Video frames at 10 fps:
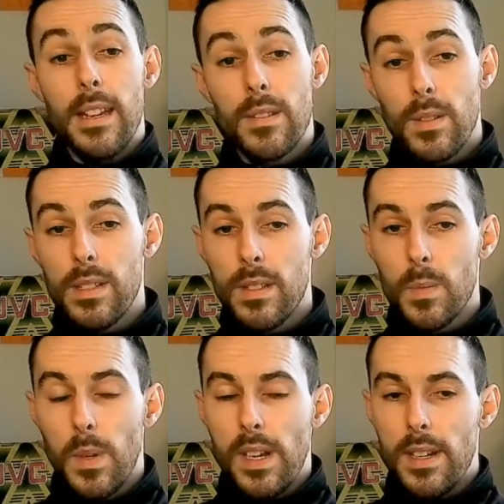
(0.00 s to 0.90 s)
So this is
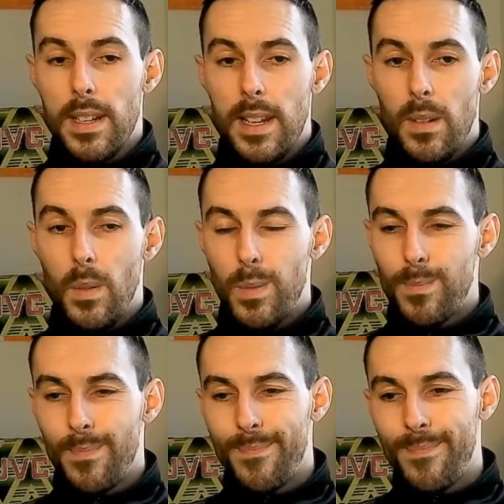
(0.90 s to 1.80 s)
where now,
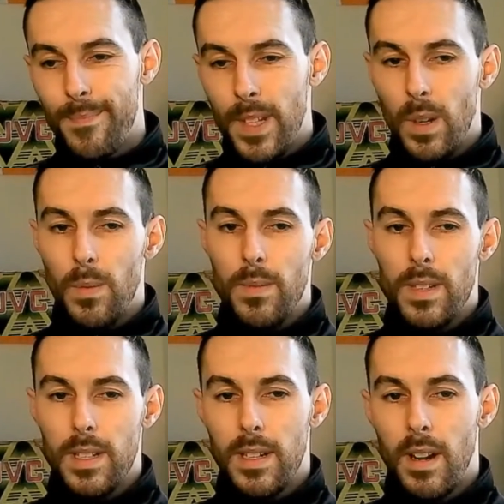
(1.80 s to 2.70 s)

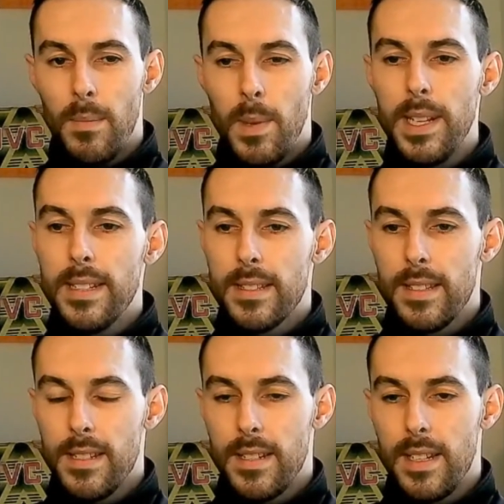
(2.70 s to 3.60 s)
my
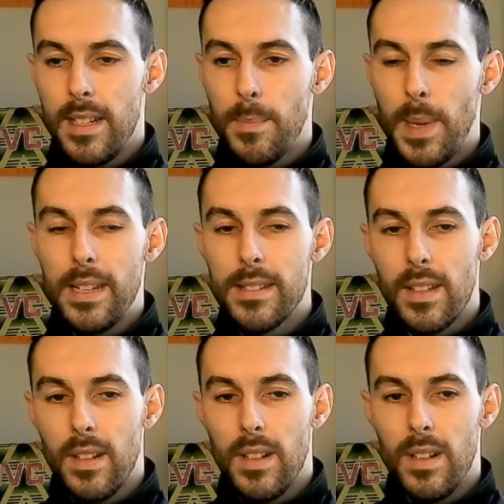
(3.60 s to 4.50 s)
decision based
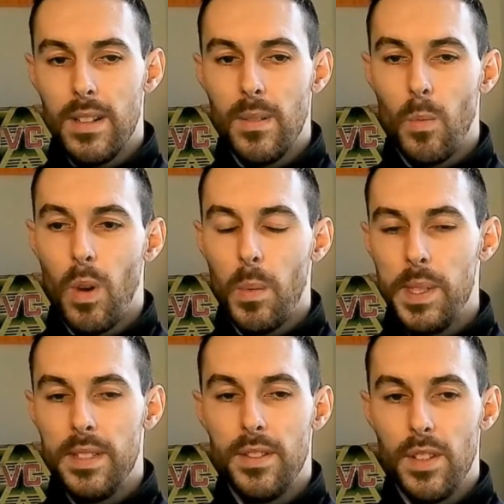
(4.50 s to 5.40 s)
on what
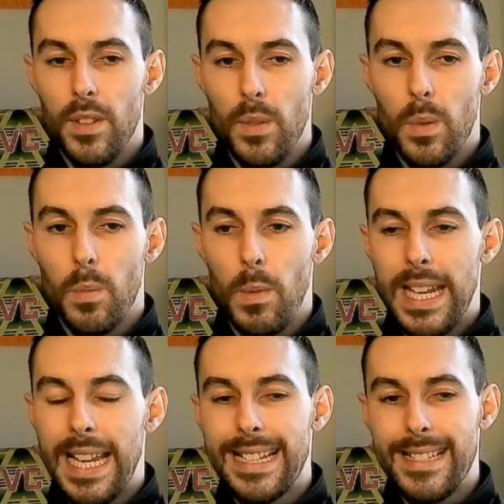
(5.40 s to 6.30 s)
we do with
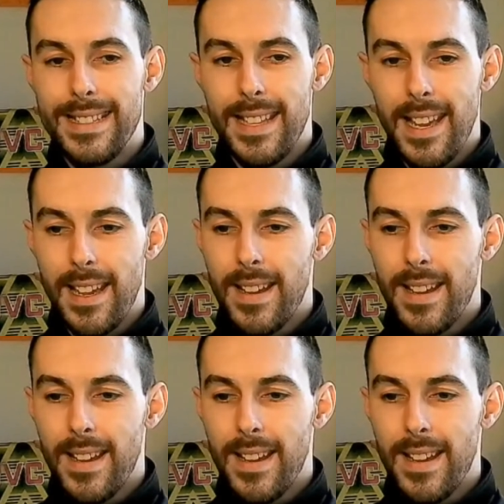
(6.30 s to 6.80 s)
Lacazette,